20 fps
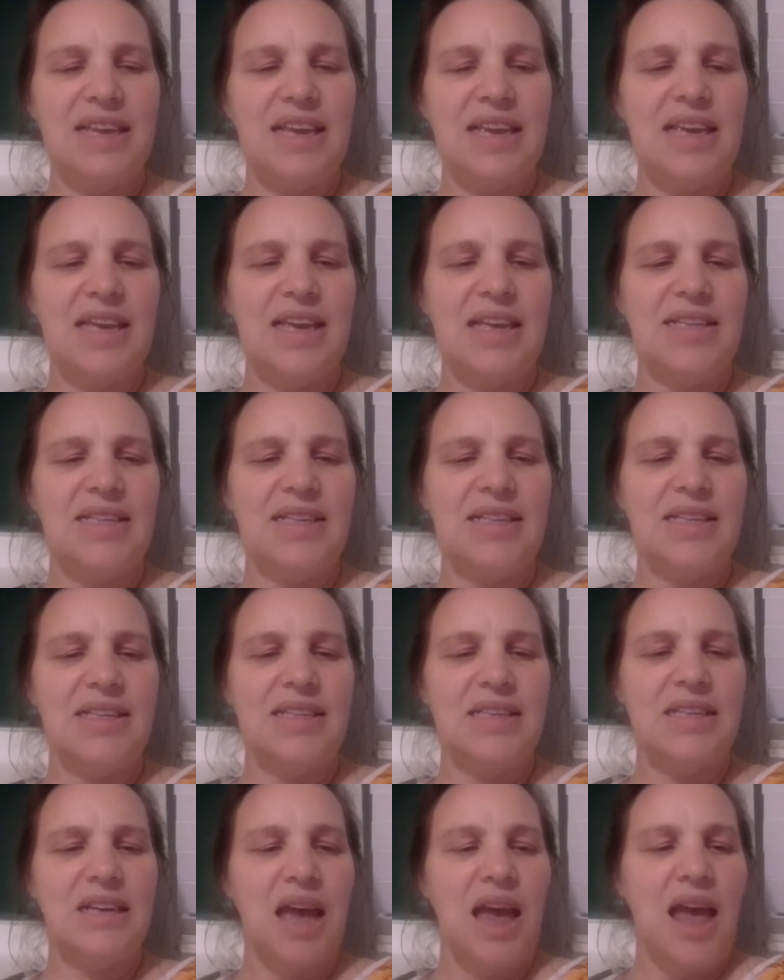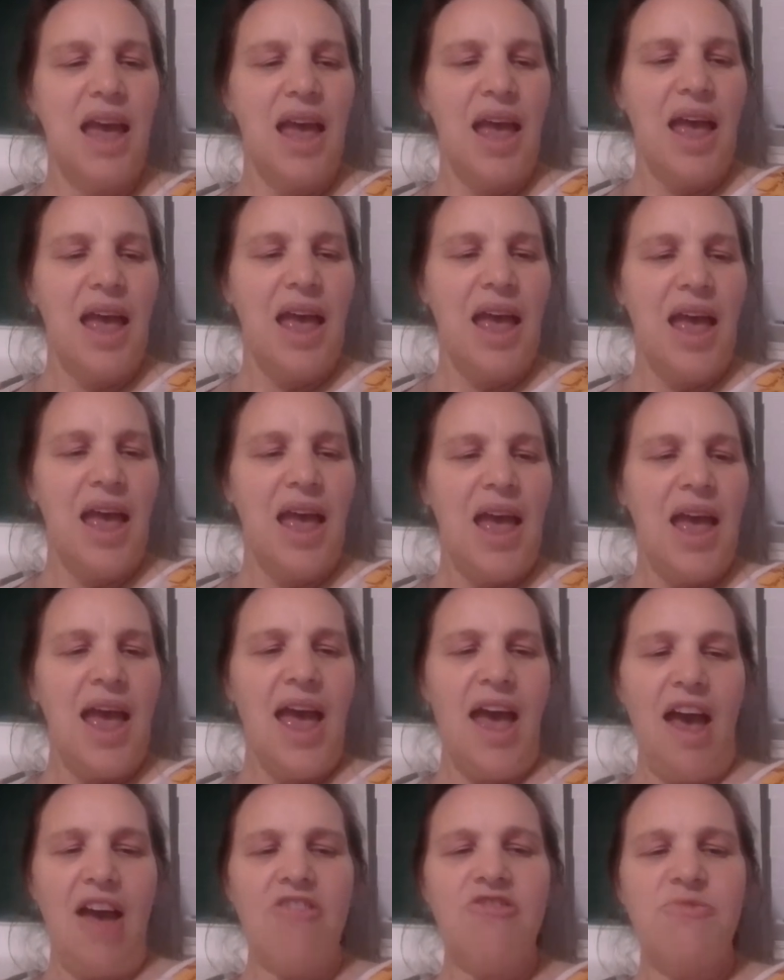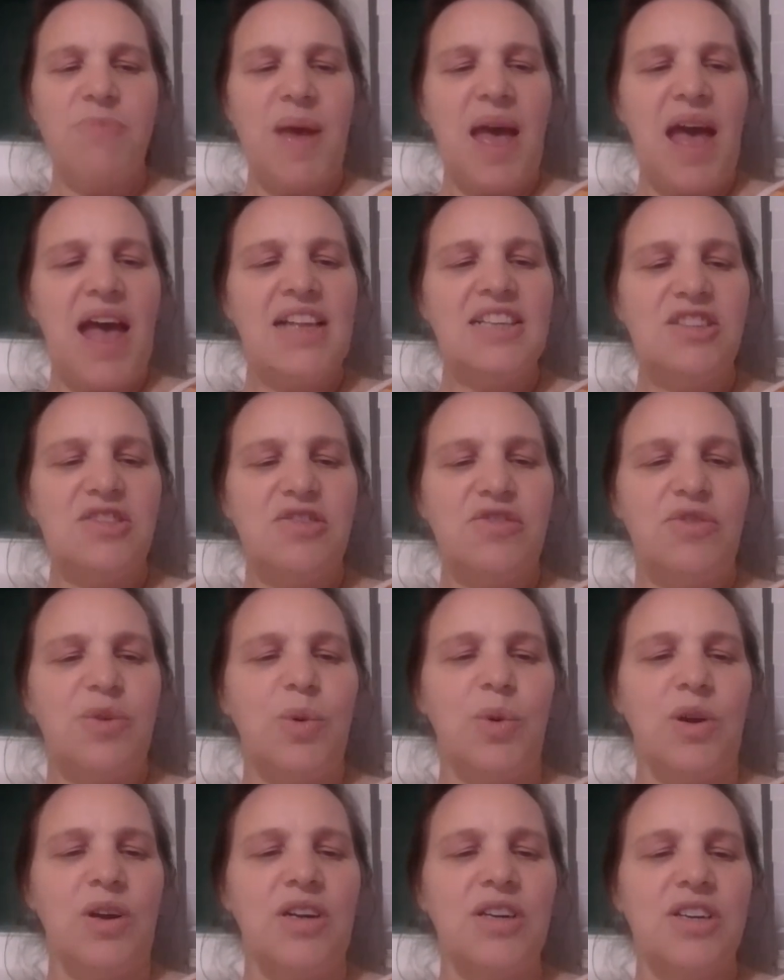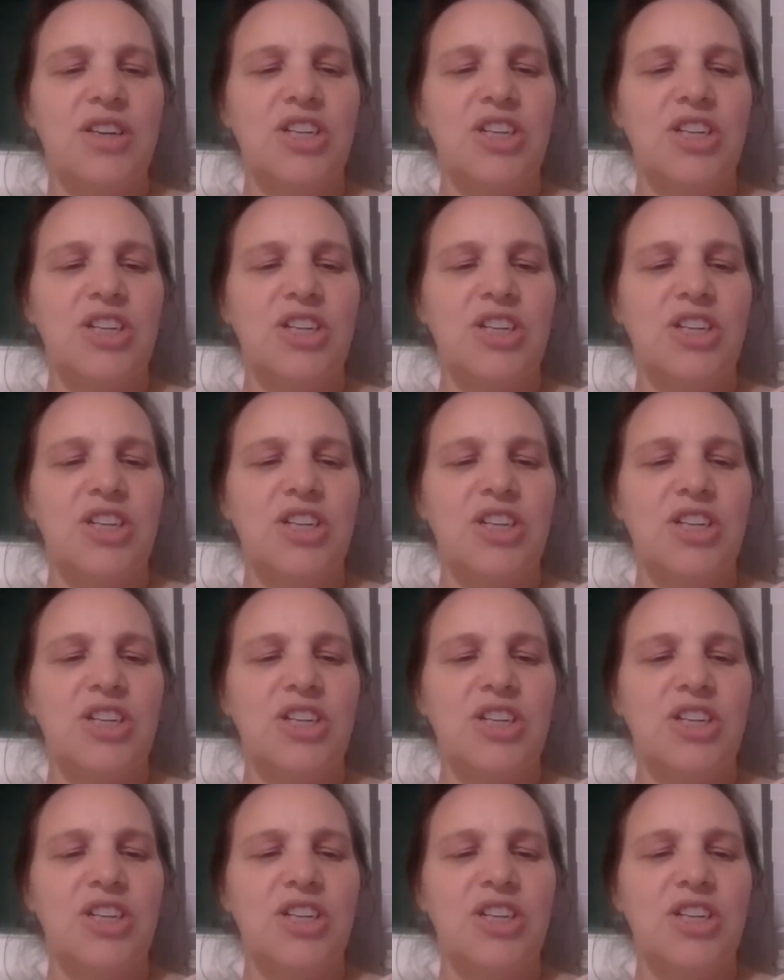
it's 4:30.